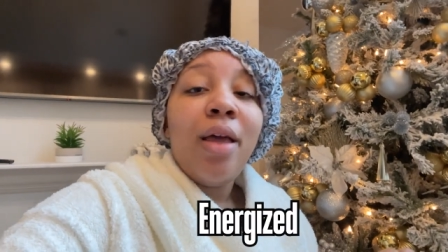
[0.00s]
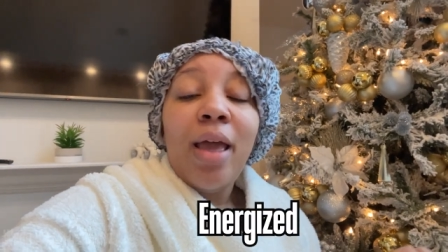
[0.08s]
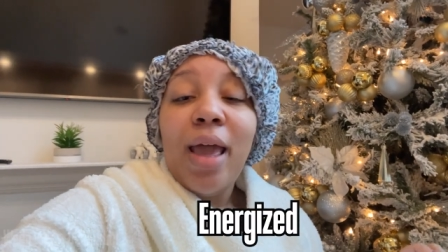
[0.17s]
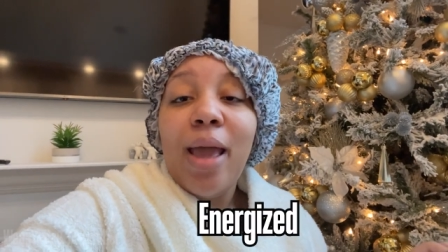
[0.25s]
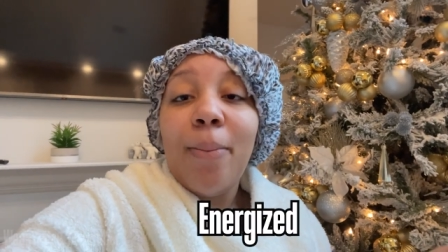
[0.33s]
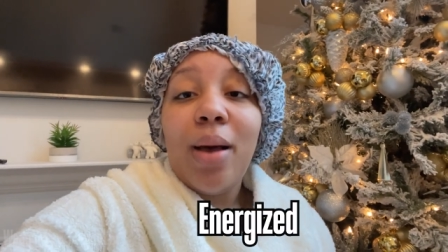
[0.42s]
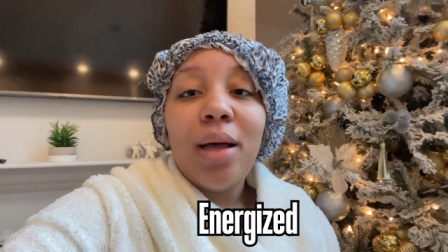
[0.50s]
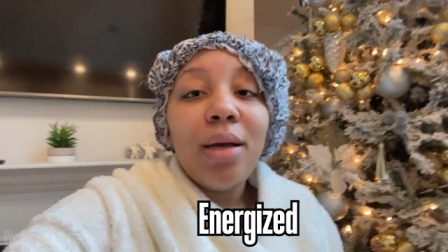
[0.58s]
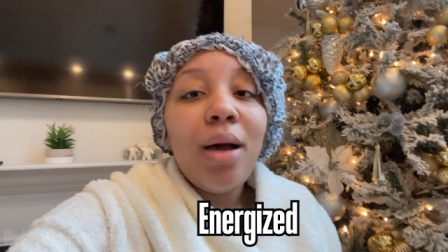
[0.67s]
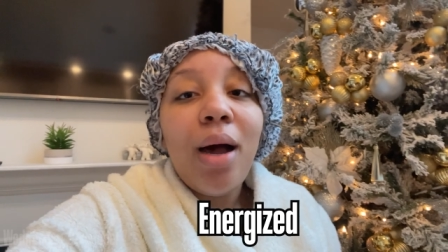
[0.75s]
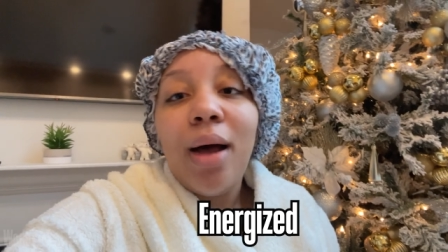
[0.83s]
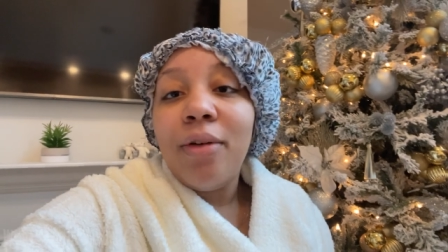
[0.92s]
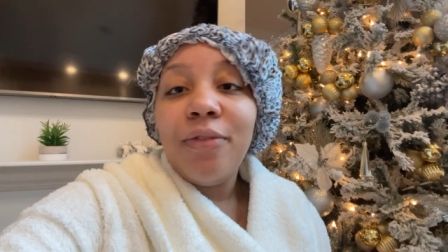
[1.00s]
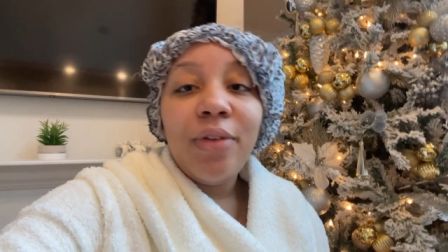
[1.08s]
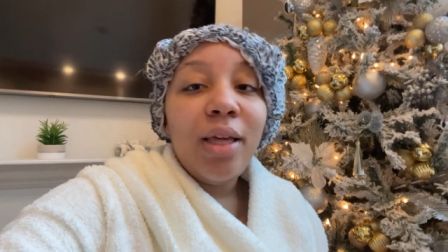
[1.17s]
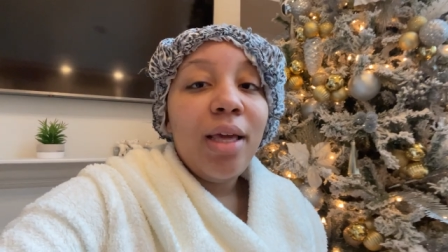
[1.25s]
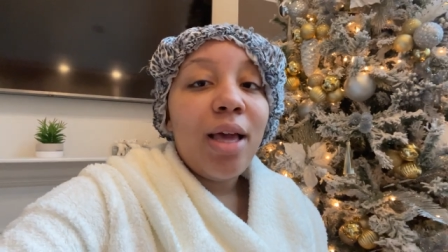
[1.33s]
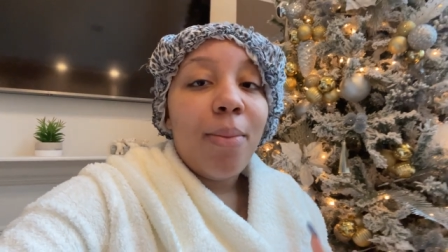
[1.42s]
had my
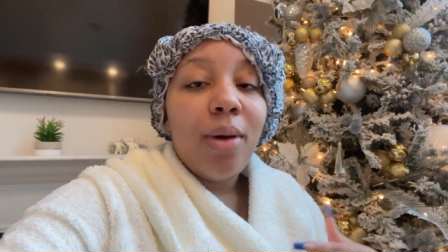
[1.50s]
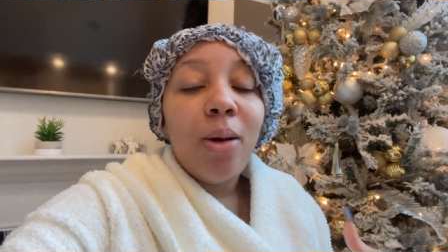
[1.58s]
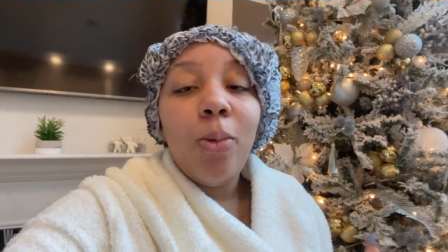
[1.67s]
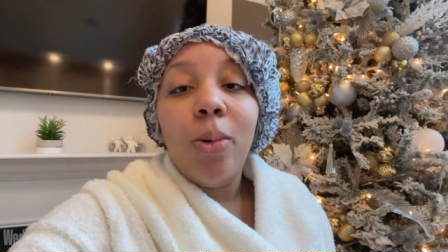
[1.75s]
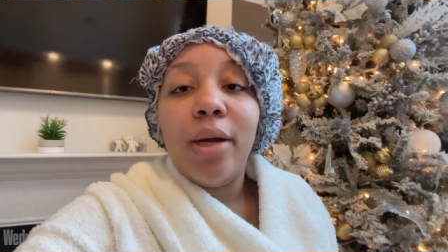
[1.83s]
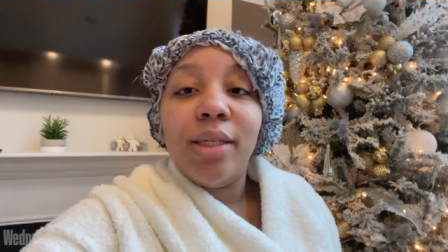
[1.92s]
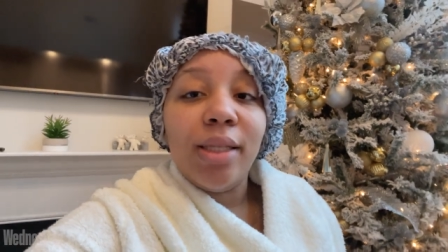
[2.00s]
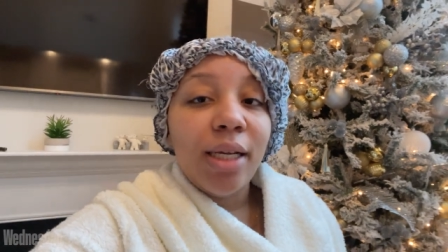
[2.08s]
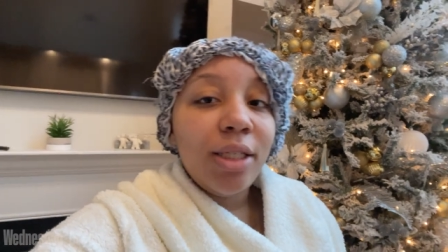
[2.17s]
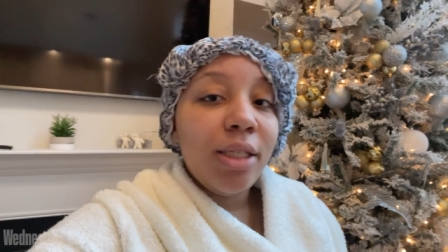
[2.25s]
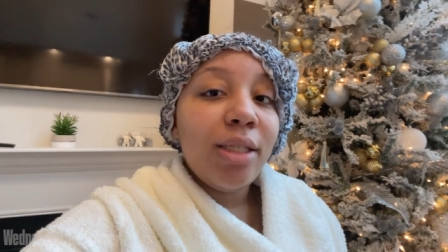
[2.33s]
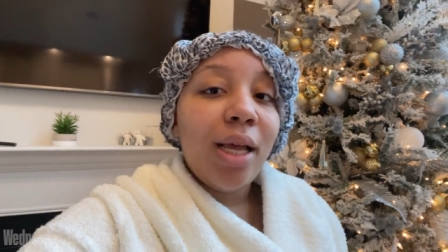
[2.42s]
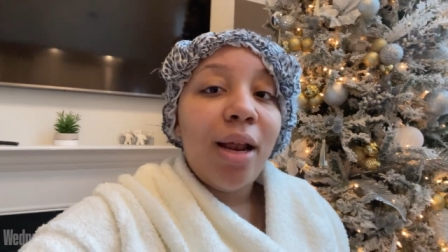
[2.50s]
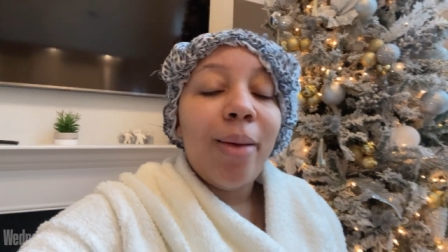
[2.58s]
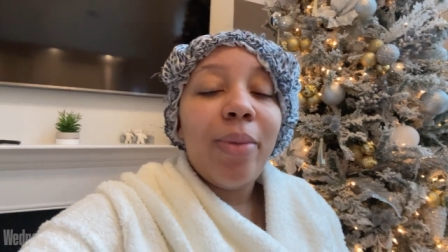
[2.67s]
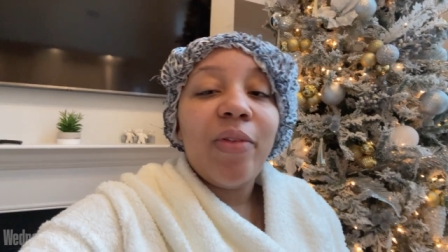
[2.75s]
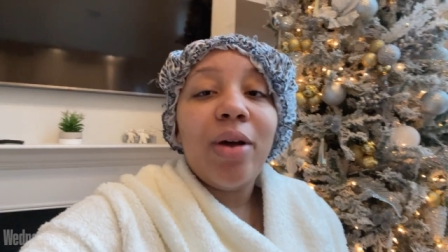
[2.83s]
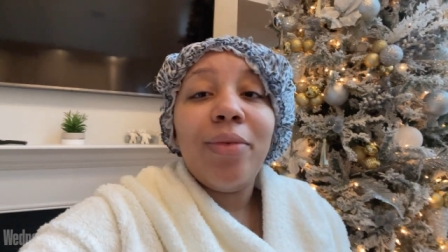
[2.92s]
coffee, got my workstation set up.
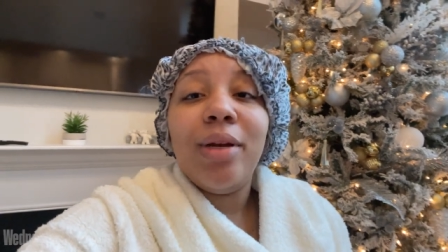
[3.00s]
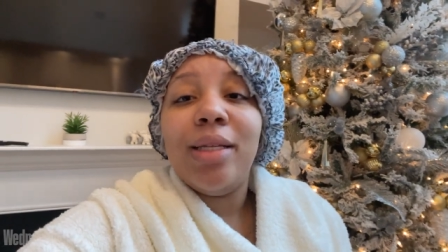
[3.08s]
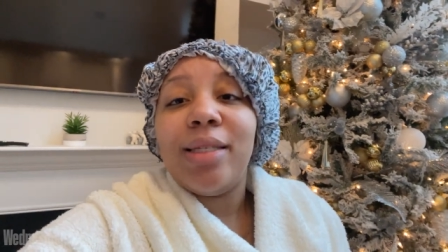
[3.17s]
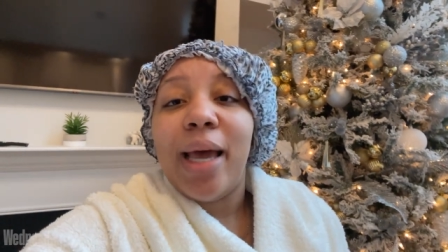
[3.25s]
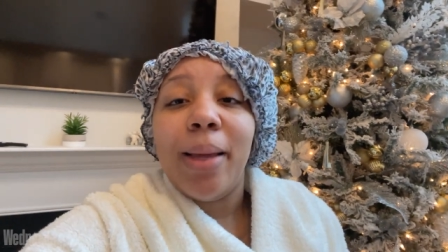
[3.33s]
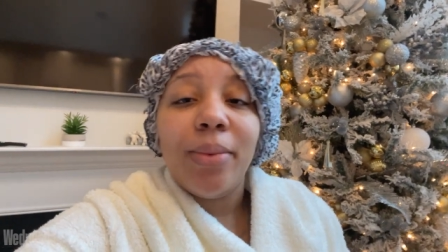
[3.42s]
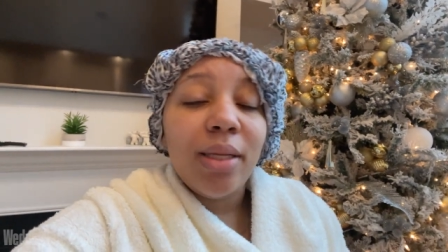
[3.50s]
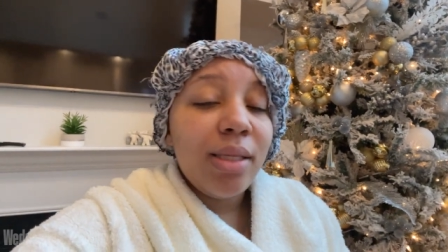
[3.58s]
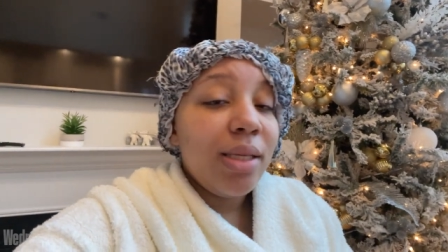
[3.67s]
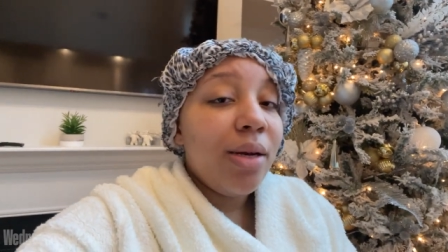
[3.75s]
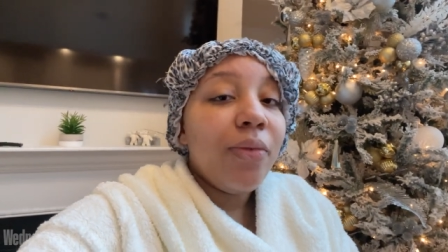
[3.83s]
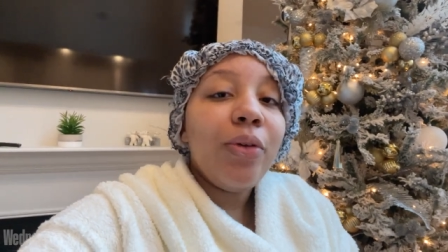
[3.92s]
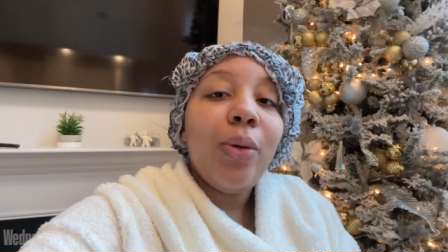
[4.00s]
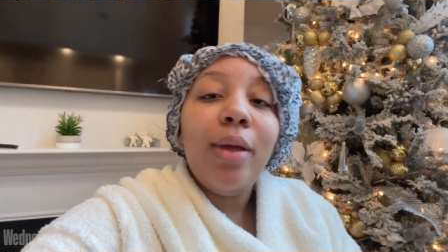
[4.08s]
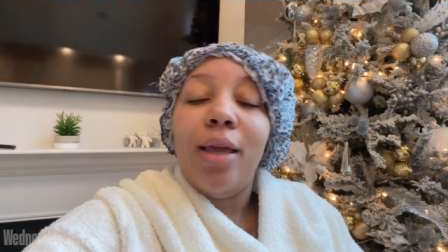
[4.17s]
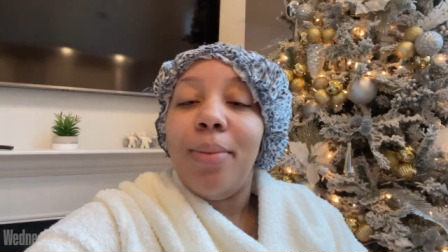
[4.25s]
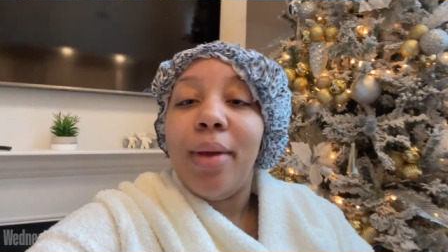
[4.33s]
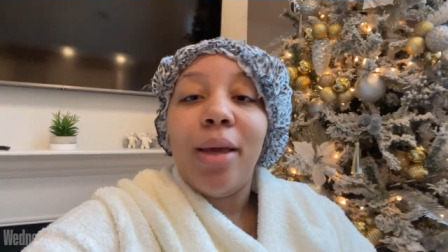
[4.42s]
I've already typed and sent a few
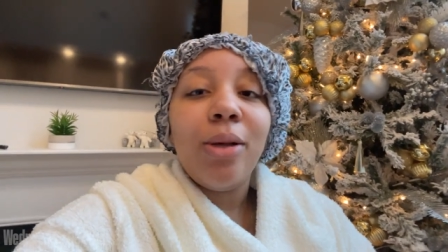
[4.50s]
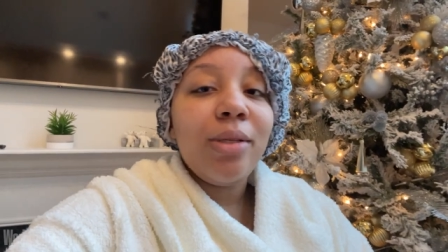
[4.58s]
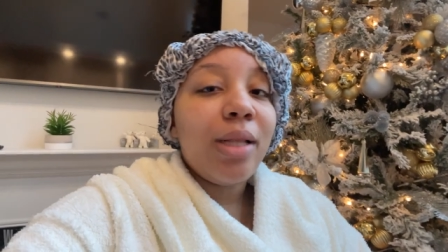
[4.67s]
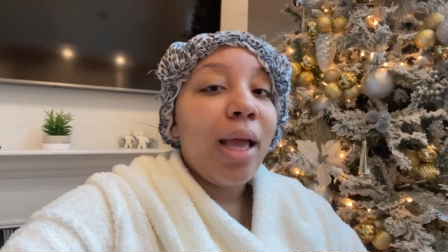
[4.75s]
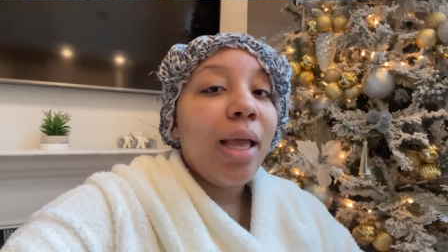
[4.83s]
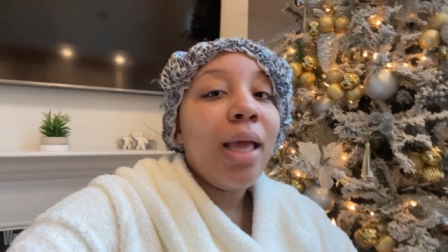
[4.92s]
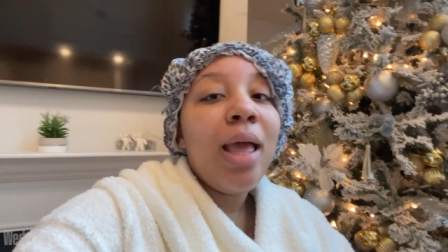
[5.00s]
emails. Like,